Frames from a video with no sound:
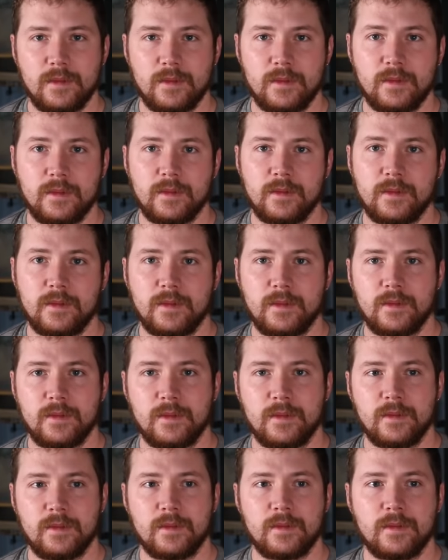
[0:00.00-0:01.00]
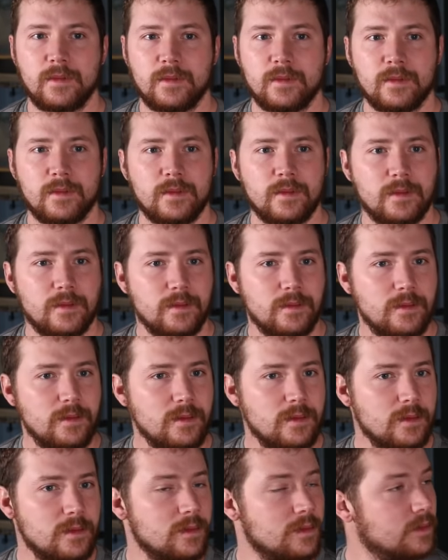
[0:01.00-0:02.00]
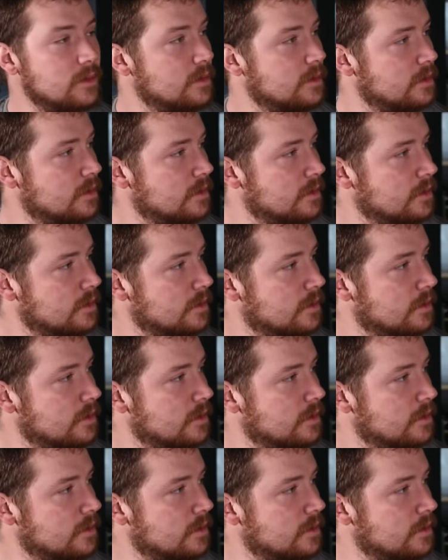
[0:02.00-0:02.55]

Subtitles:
This person isn't speaking.